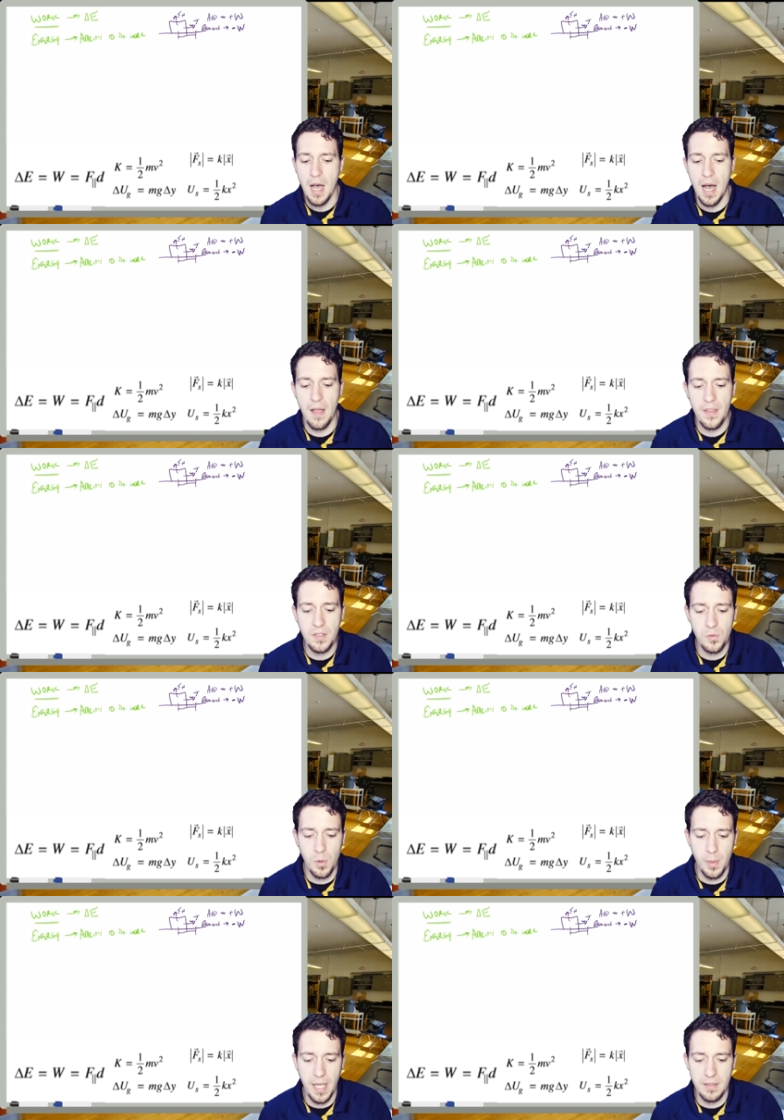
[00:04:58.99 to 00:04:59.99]
Uh, this is
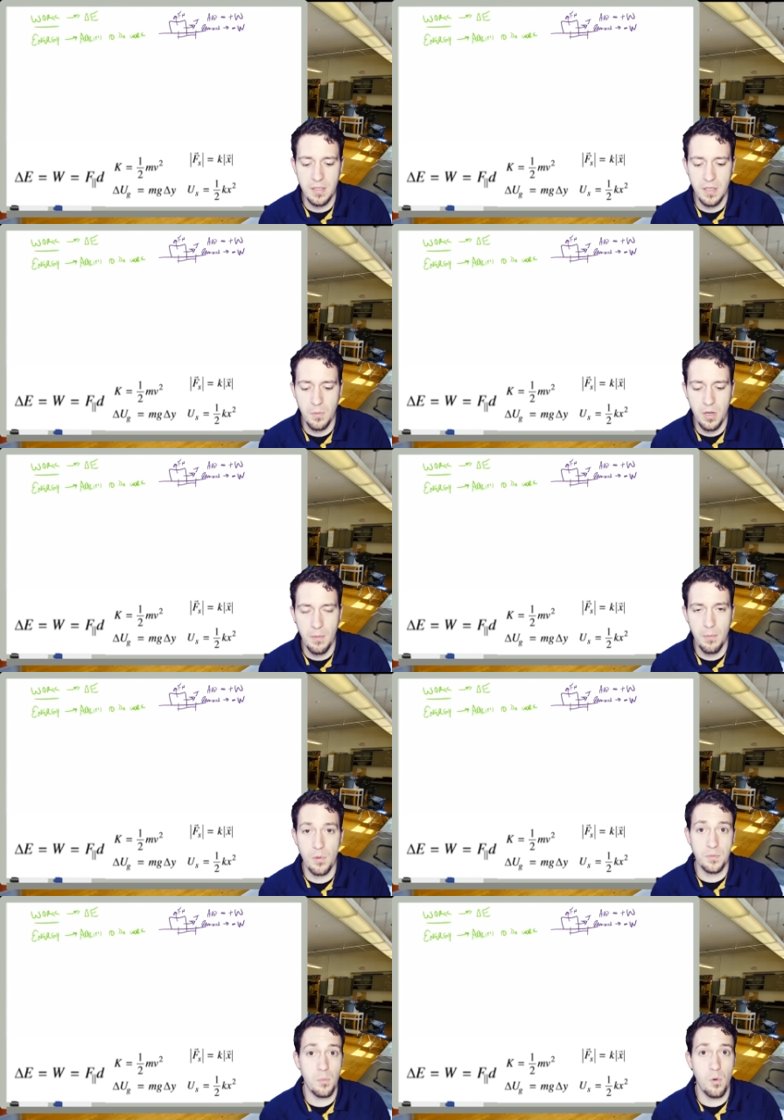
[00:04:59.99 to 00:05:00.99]
where we get to one of the
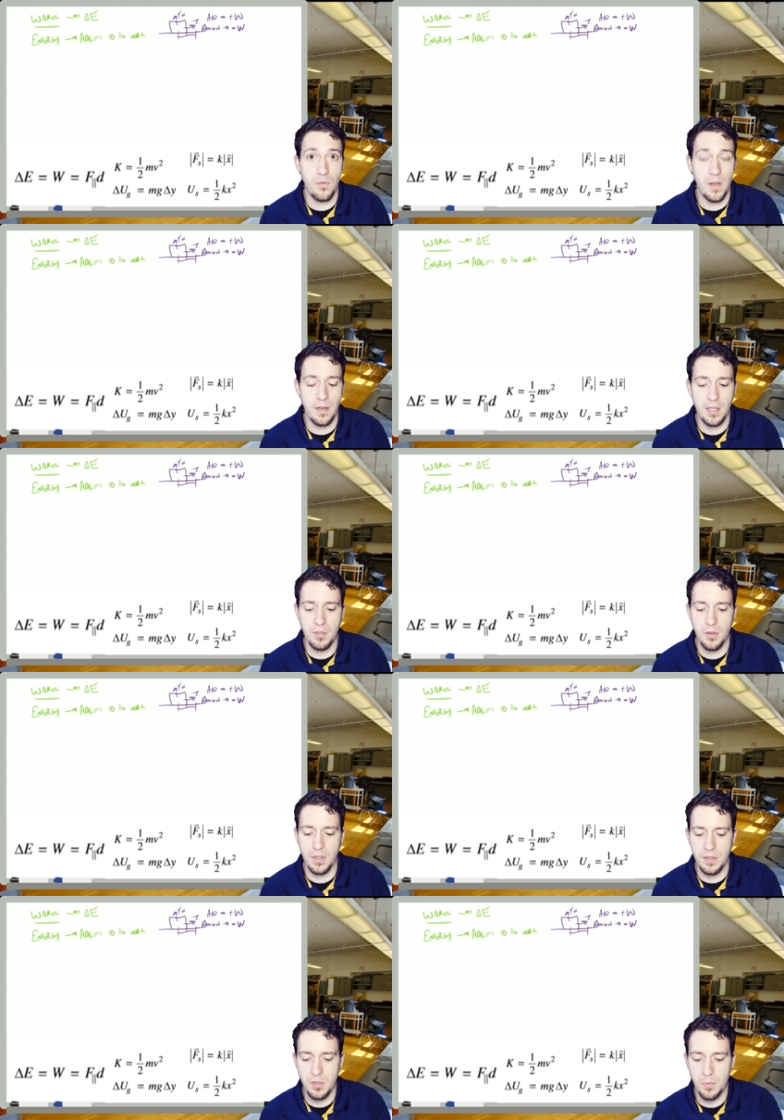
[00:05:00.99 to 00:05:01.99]
most more foundational
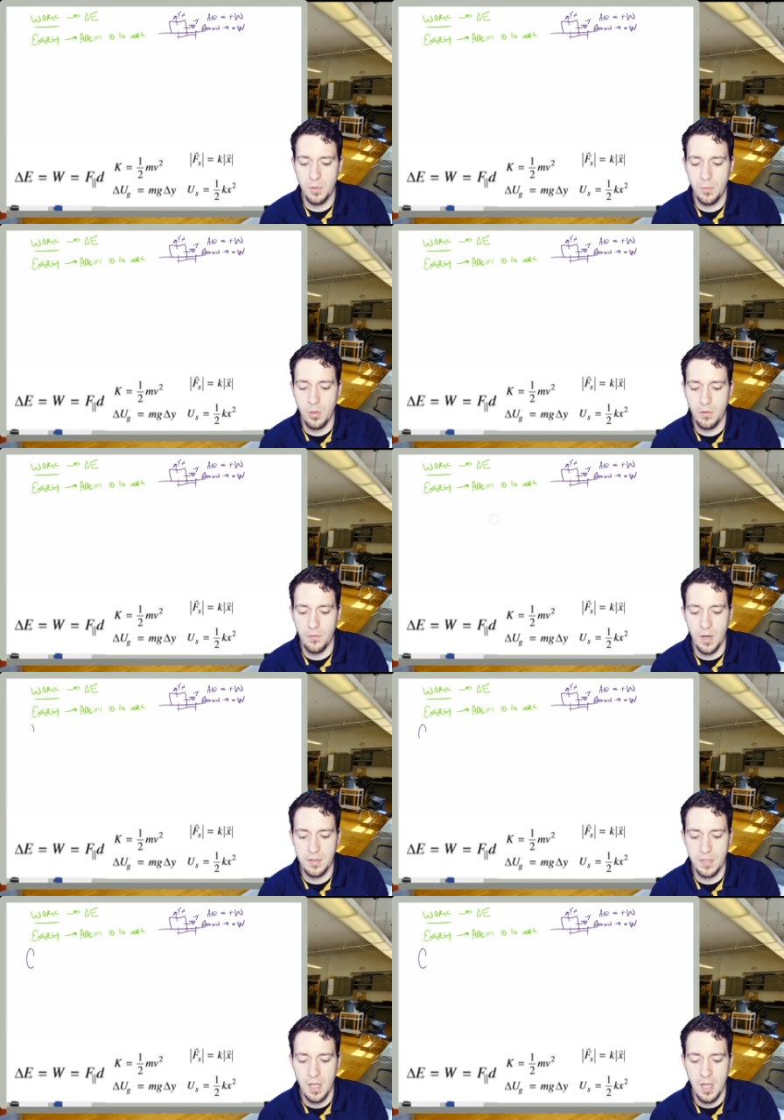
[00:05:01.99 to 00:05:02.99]
things that's super important for
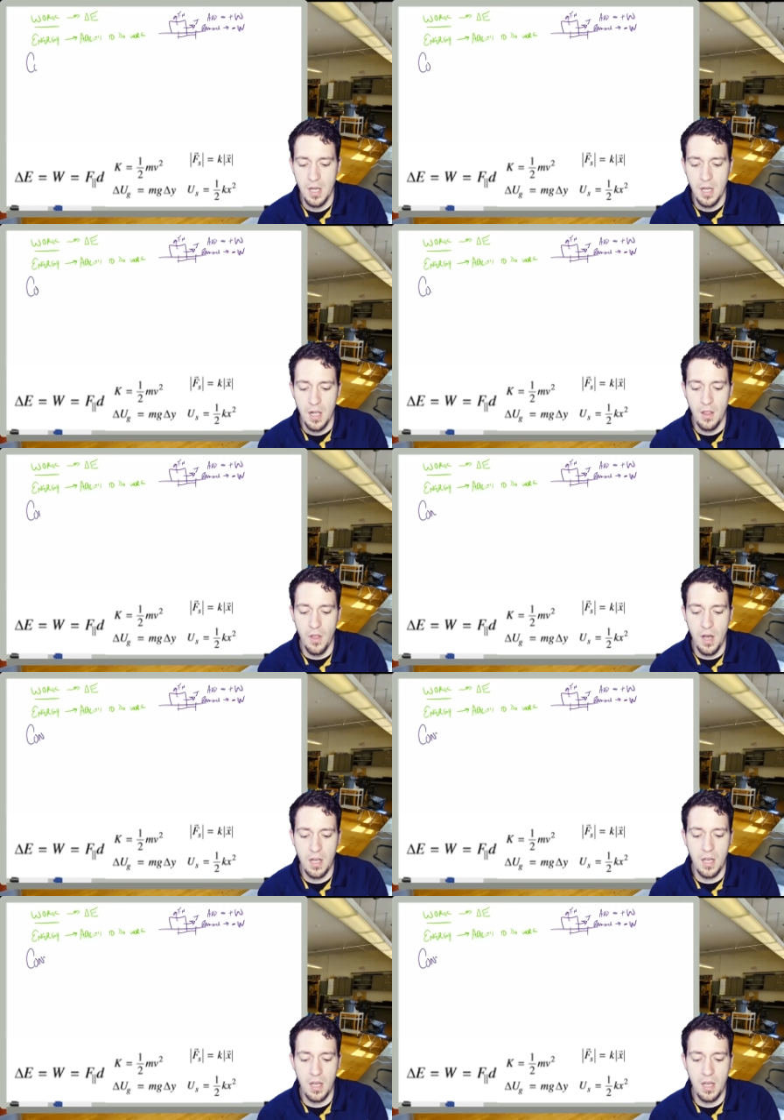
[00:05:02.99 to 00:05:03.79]
us. The